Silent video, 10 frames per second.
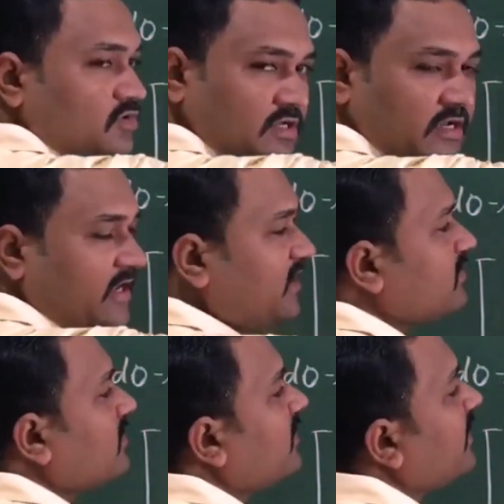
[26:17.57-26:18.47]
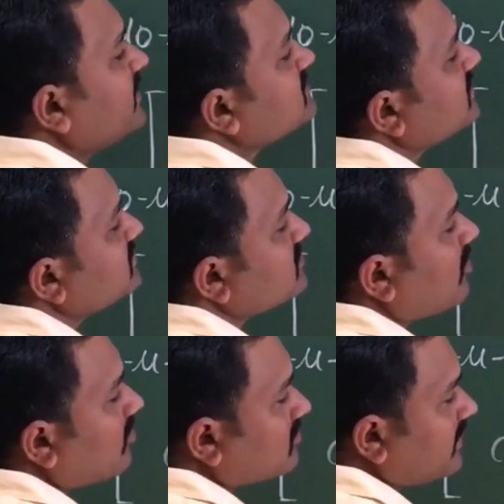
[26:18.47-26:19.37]
total 8, hence it is a
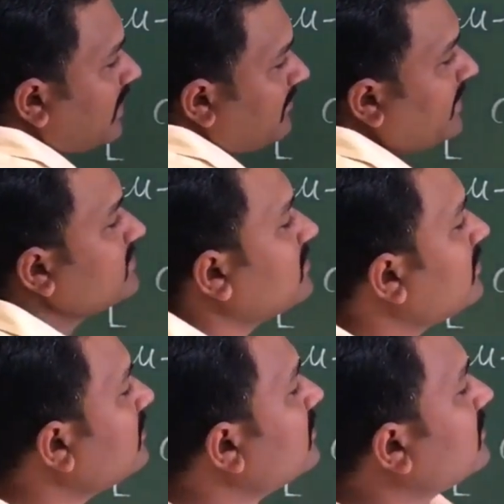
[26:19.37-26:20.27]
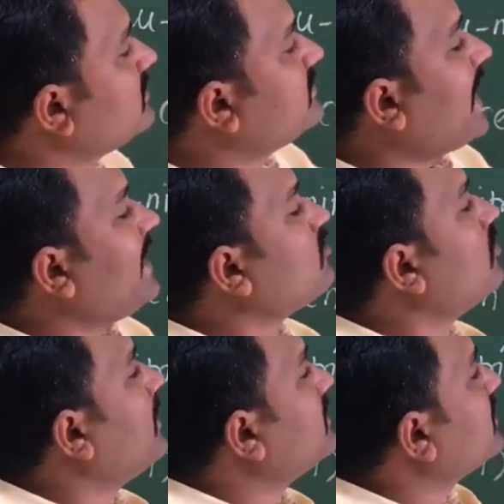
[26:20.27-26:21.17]
octaamine
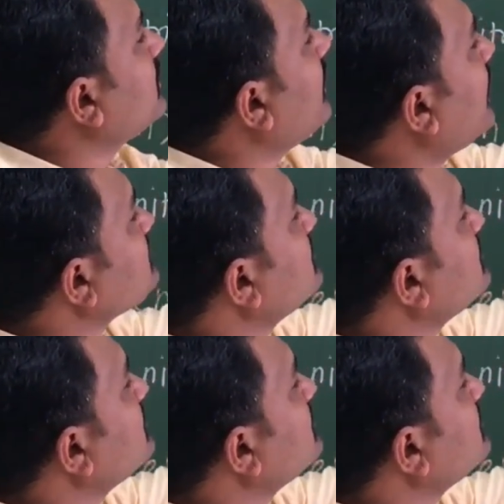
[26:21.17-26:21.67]
dicobaltate, as